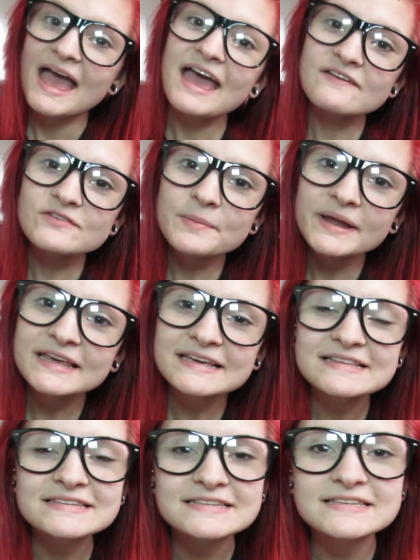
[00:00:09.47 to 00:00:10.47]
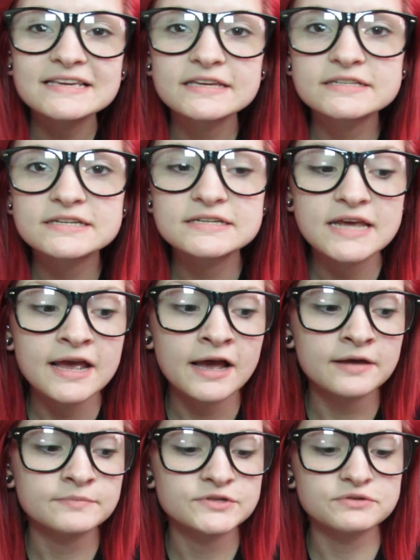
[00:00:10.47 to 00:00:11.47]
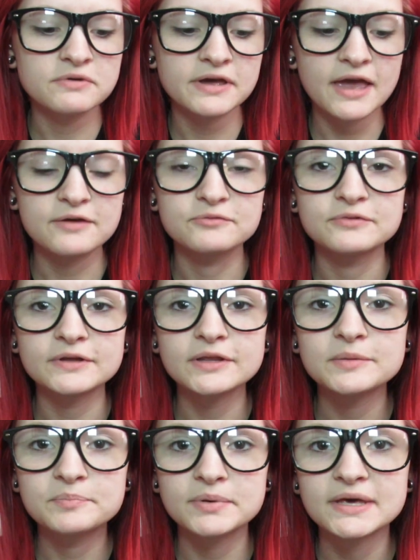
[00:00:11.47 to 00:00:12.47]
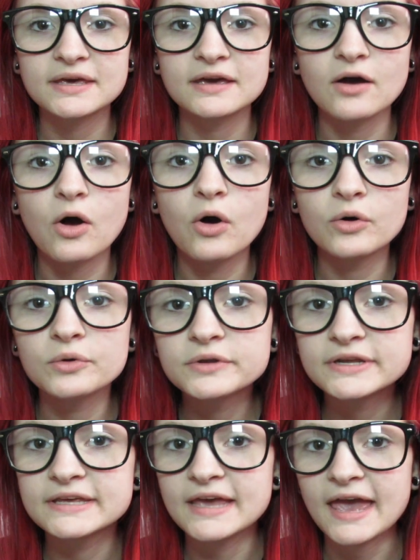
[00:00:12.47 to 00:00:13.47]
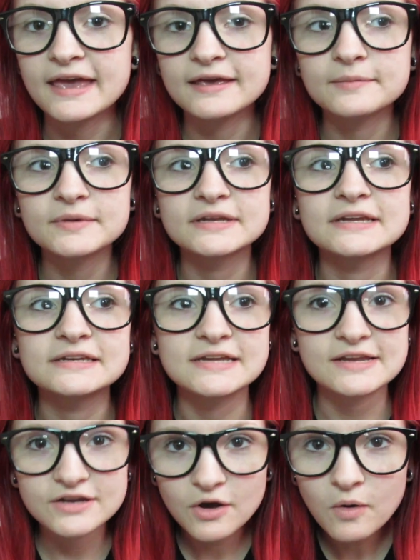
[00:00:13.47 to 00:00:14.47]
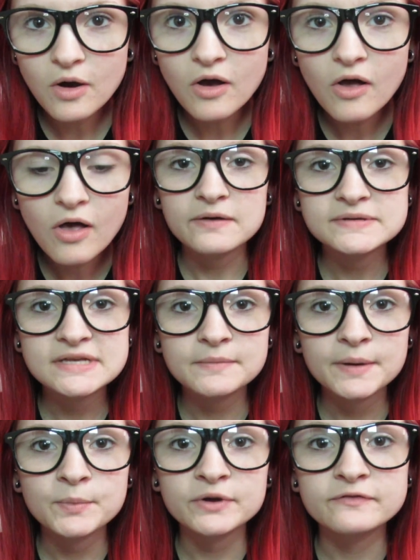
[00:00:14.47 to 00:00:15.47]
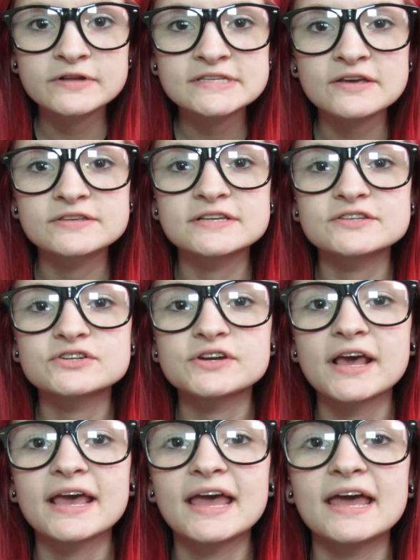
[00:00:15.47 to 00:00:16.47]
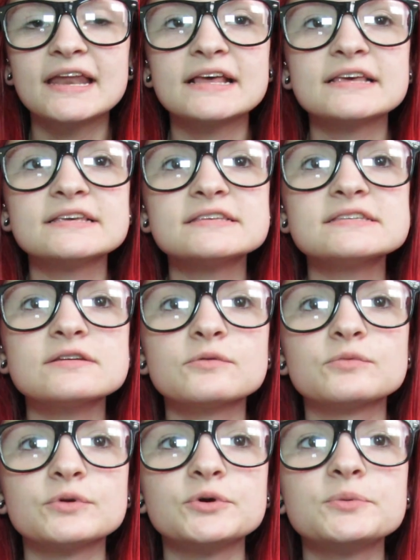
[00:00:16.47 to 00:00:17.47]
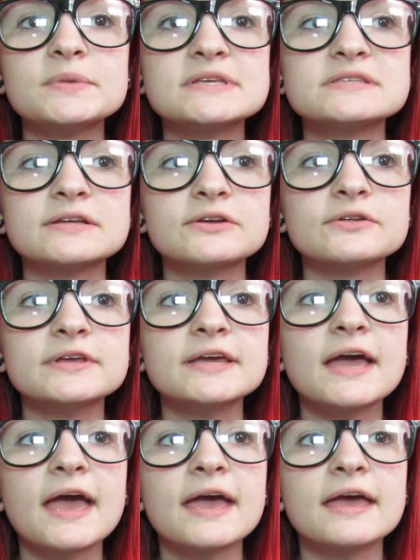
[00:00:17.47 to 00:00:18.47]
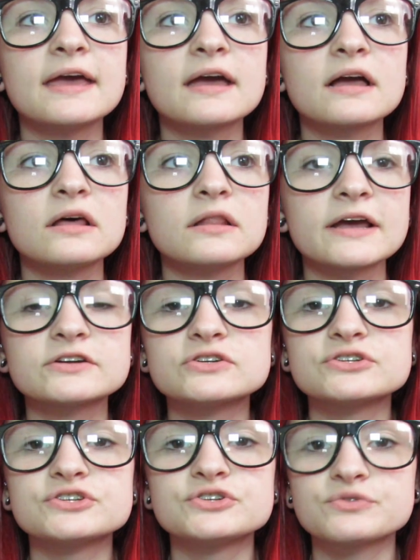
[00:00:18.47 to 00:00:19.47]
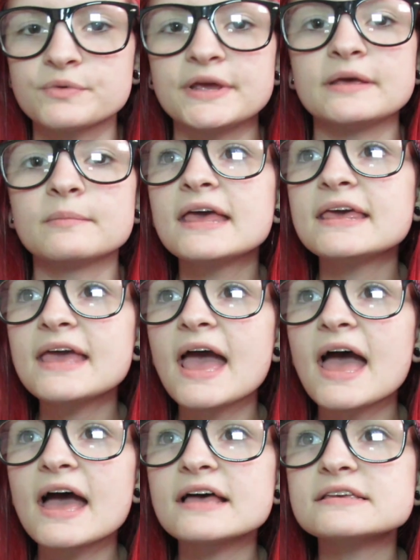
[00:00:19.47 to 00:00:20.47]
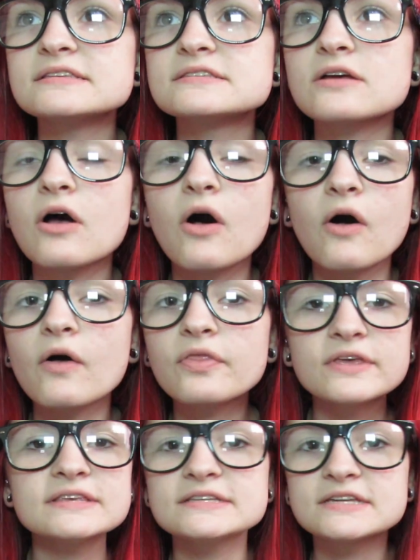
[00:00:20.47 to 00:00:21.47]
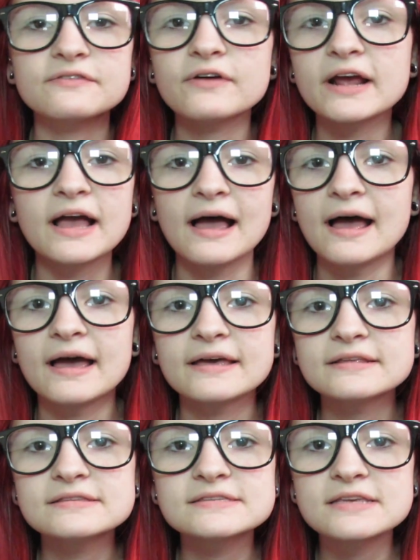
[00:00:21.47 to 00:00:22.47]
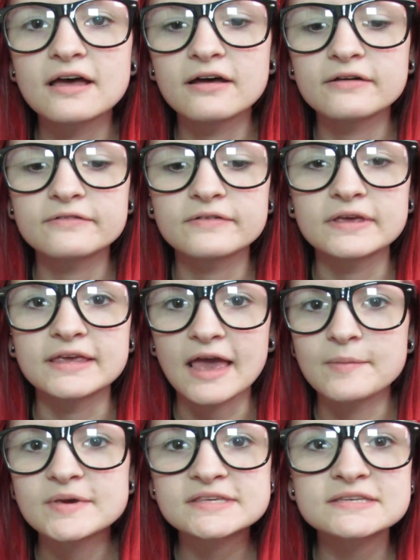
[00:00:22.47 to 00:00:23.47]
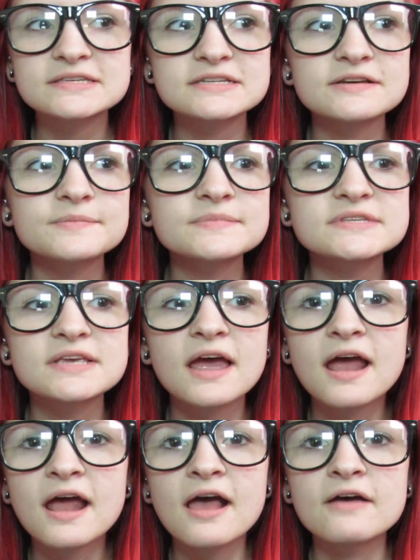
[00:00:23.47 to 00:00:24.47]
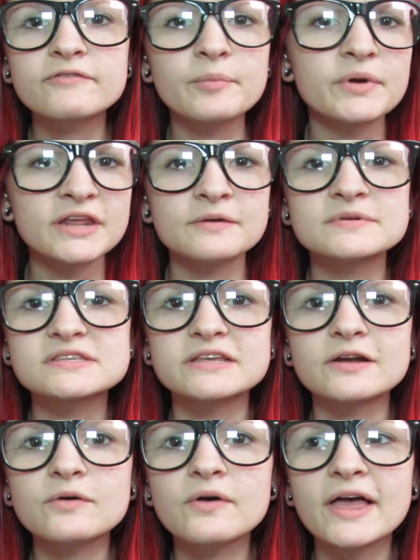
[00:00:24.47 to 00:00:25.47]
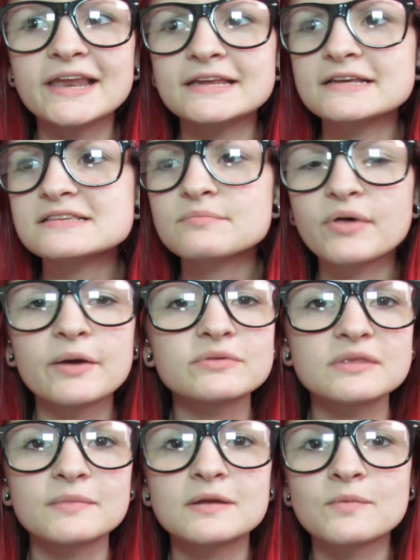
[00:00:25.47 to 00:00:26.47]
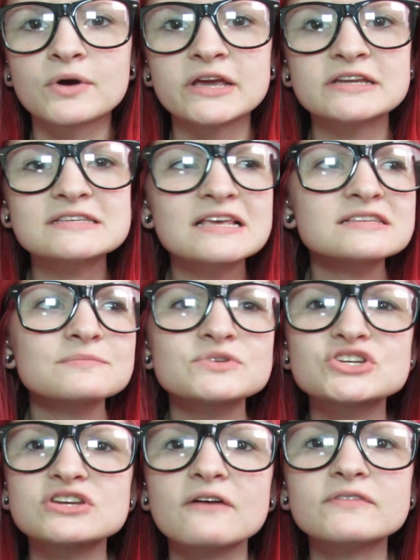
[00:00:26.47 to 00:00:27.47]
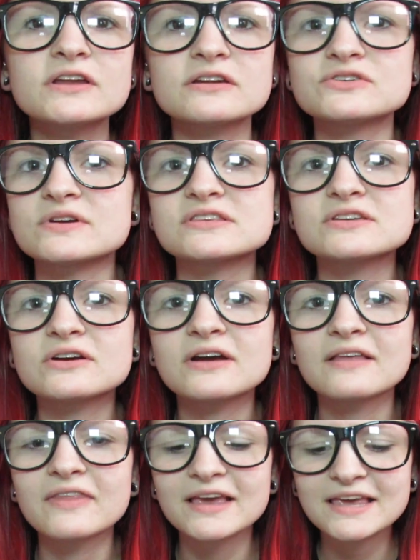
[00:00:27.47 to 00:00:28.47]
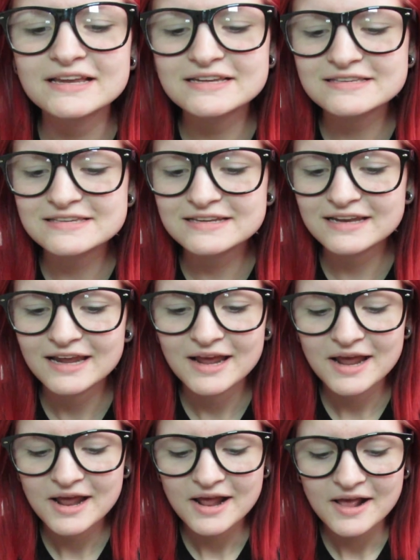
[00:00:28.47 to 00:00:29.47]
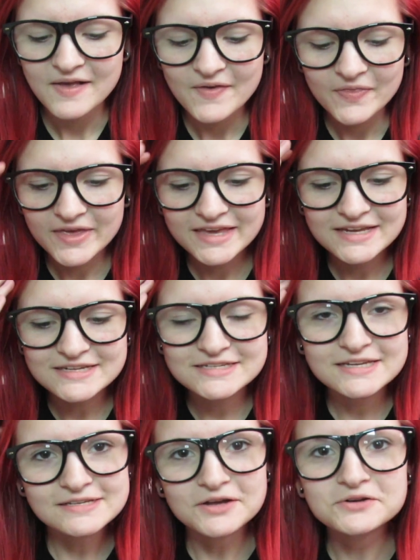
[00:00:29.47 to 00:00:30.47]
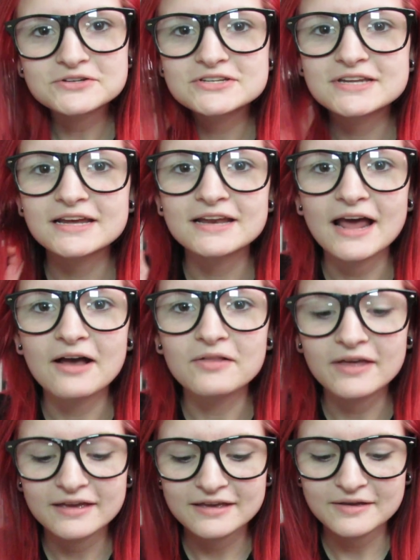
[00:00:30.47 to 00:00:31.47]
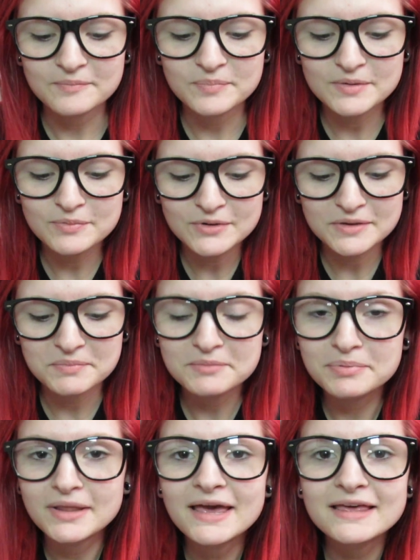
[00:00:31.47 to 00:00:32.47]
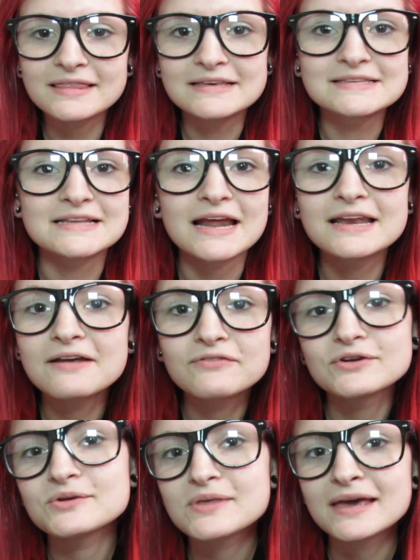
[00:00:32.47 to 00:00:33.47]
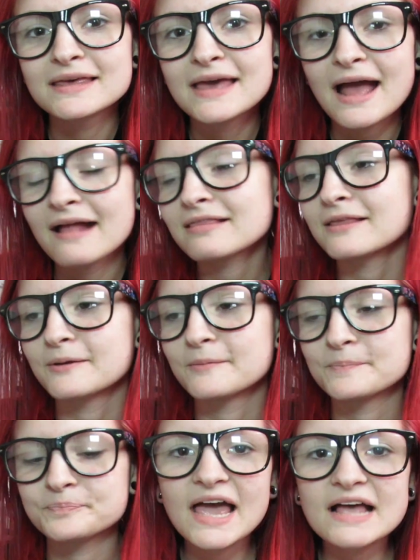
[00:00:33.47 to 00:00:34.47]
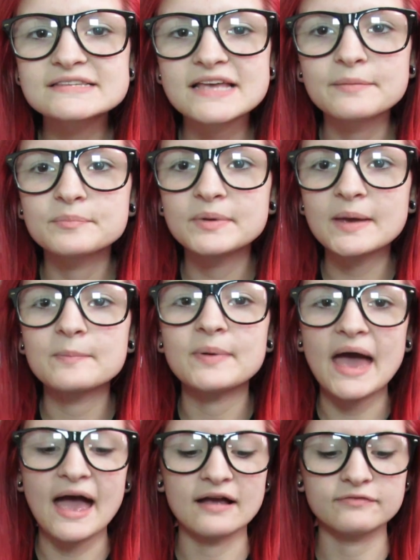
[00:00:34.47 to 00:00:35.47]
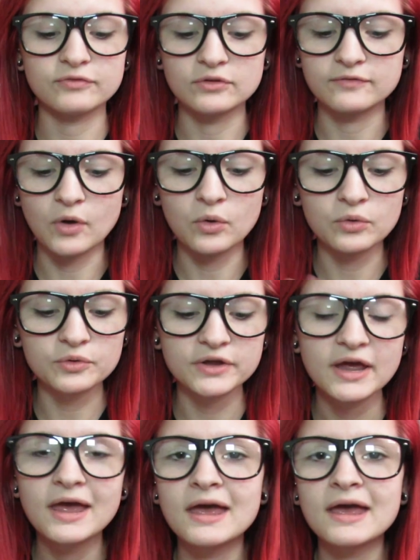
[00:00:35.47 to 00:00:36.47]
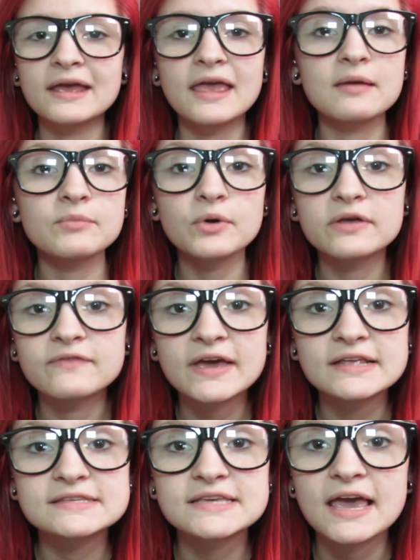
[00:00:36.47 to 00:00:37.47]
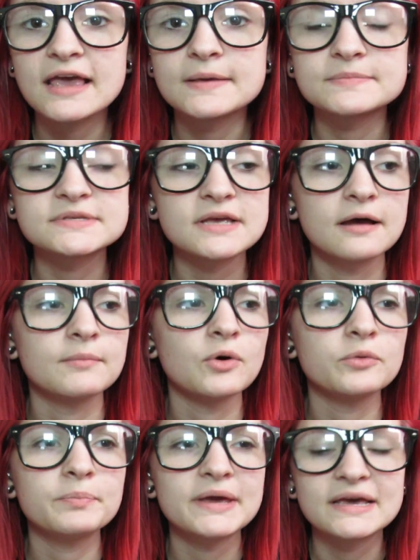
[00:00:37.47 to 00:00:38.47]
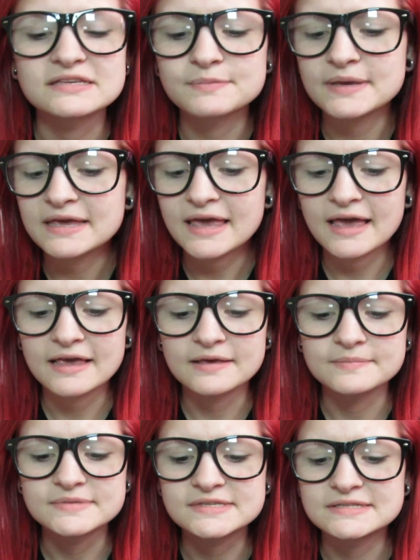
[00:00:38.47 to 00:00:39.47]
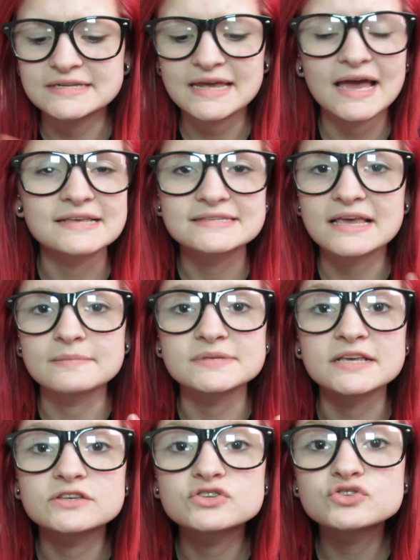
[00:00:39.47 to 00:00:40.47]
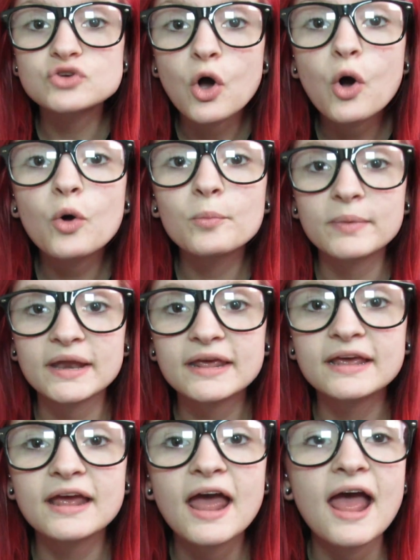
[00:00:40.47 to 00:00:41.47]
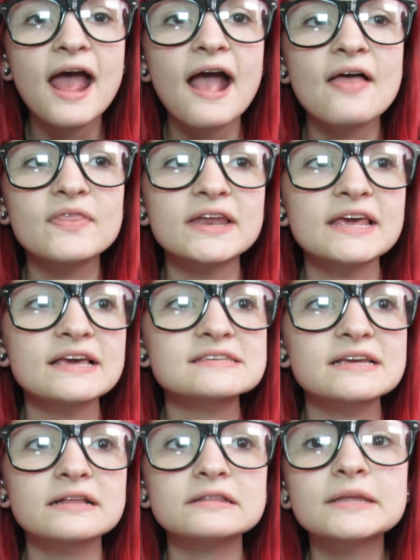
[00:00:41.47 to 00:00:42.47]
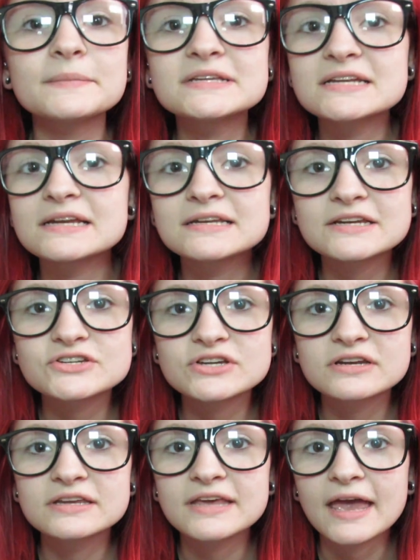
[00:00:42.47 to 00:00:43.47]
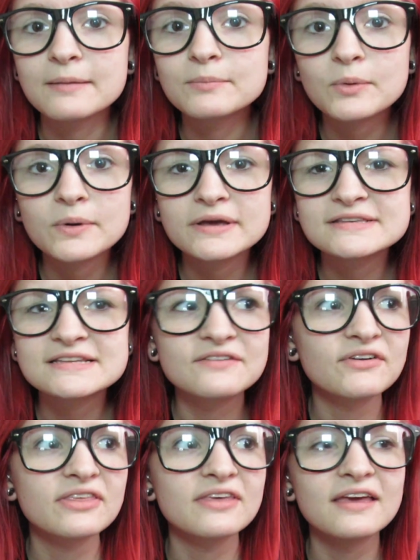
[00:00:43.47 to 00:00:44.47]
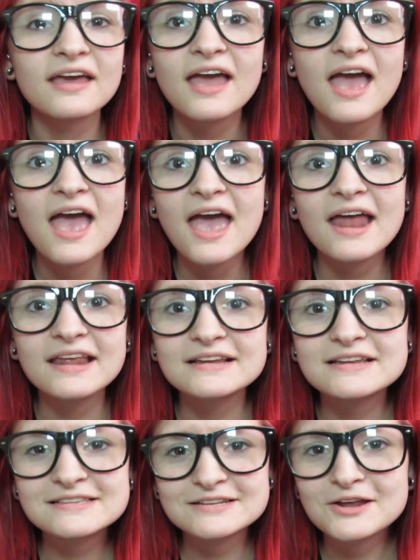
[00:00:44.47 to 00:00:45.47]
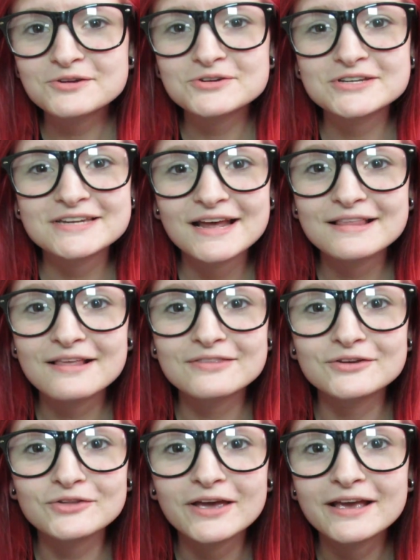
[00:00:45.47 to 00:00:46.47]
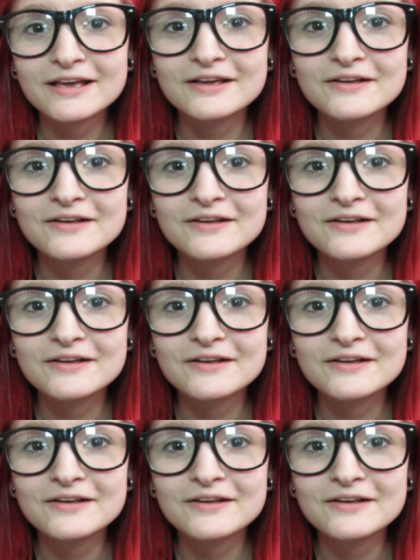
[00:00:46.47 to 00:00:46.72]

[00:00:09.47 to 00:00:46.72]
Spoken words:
Hey everybody, it's Alyssa and today I'm doing a really big old game Nintendo haul. I was at my boyfriend's house yesterday and his room is literally a collector's dream. He has all these different kinds of gaming systems from when he was little and he doesn't play with them anymore. He just has them shoved in a dresser and he just doesn't understand how people could be playing these, and I never knew that he had them. He has a big bag full of old Game Boy Advance games, old PSP games, DS games, so many, and then he has limited edition Game Boys and everything, and he doesn't understand that they're